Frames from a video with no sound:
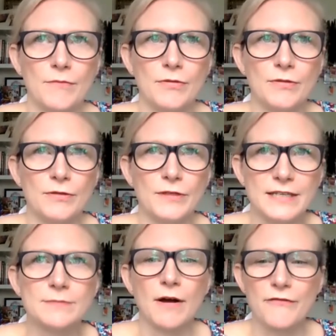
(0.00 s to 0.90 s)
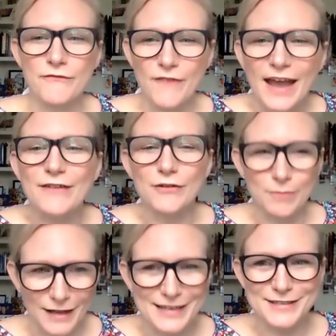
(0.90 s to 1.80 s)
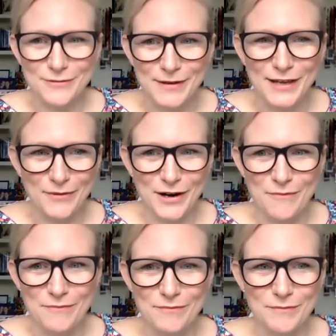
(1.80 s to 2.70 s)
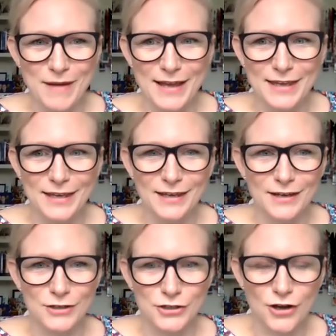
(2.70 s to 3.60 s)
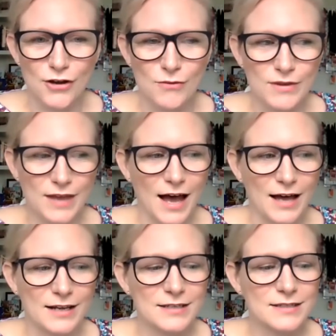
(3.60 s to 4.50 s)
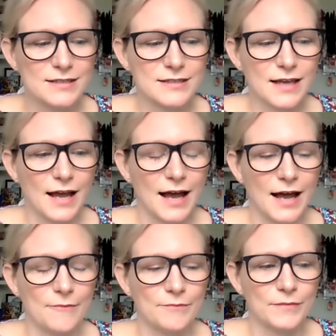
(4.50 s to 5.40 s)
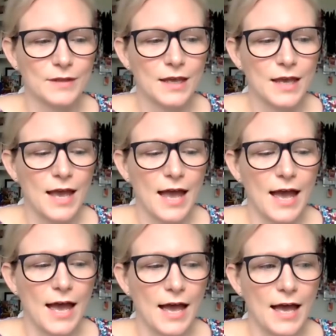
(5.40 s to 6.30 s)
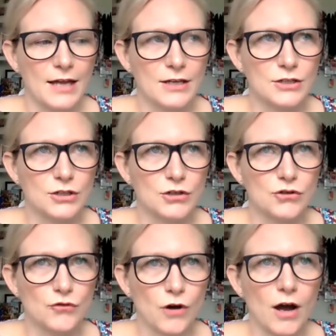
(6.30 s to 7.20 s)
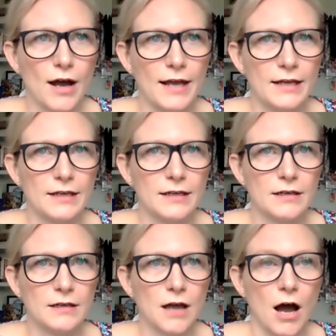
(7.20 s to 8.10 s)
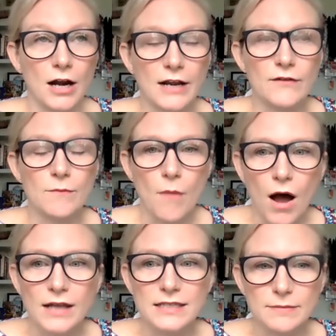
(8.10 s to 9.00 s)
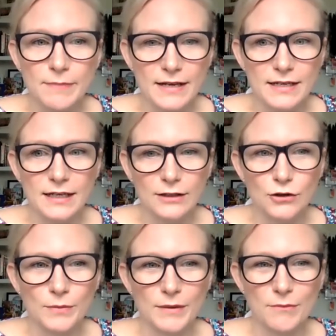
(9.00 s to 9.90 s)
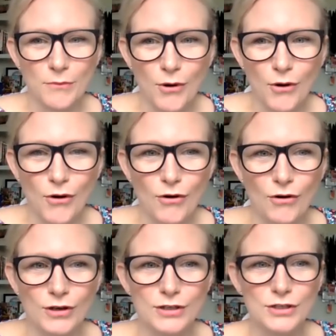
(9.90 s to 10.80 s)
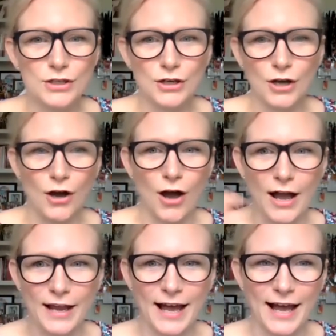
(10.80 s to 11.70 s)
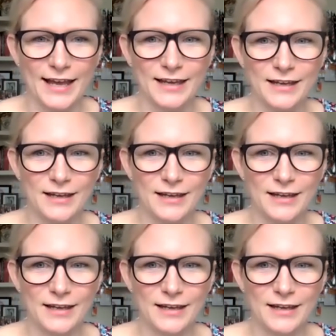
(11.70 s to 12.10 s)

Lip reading: this is my favorite place to be when I'm making a show with artists, to try, and I don't even mind spending a little bit more to go, okay,